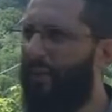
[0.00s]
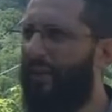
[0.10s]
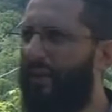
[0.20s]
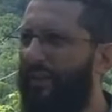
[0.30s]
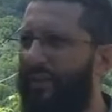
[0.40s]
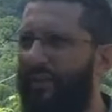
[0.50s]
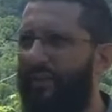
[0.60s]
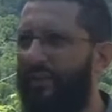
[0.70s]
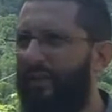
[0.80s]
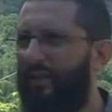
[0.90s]
boy,
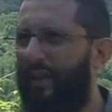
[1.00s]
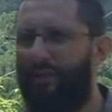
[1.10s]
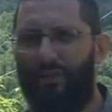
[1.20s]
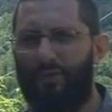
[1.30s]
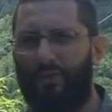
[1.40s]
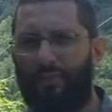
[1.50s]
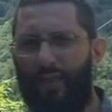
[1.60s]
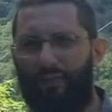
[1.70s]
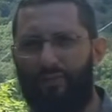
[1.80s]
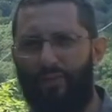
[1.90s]
I feel so
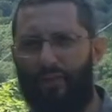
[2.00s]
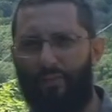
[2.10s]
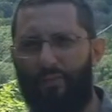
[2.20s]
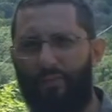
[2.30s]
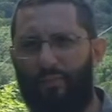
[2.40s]
bad for them.